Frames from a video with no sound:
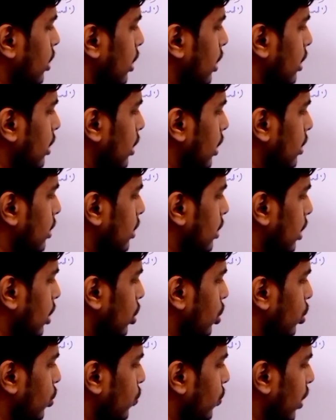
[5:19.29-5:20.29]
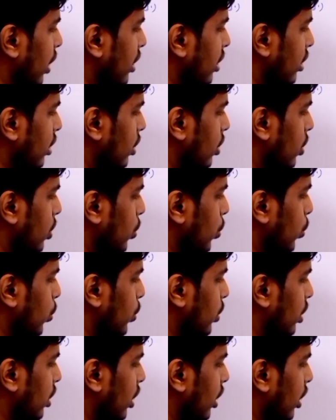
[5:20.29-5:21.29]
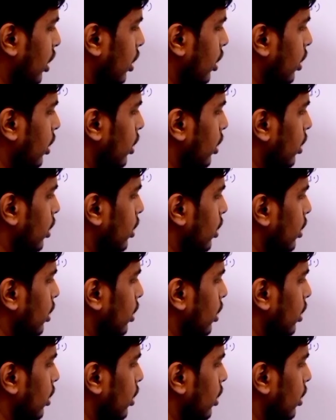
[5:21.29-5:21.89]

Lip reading: index 0, 1, 2, 3.